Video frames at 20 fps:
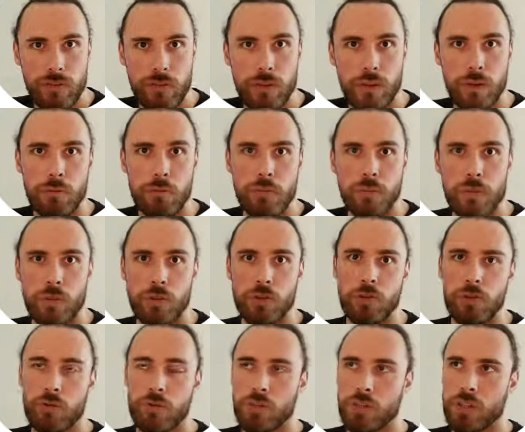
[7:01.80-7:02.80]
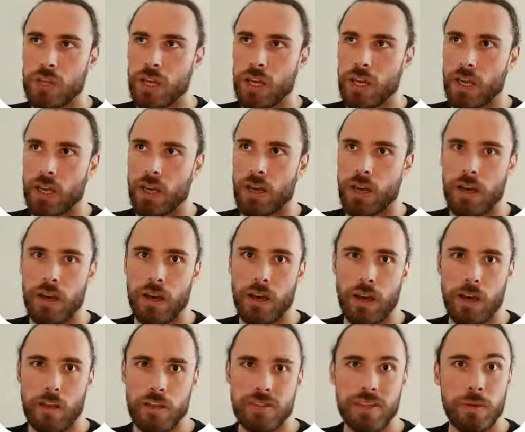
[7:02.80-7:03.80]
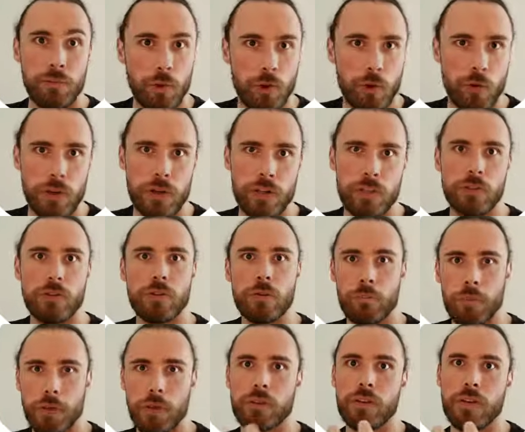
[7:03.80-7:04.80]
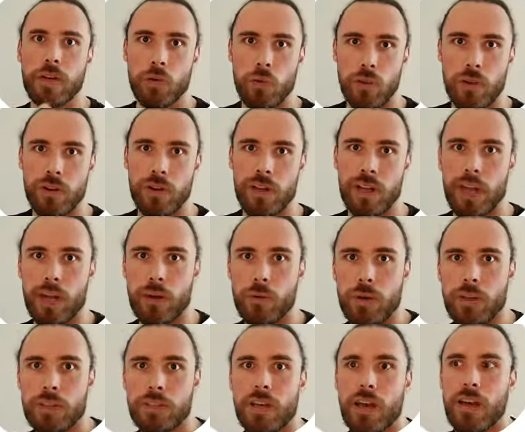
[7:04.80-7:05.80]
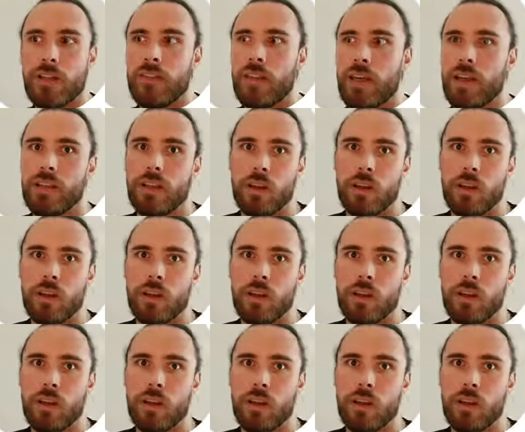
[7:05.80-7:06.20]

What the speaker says: them using simple queries, so the built-in query language, and then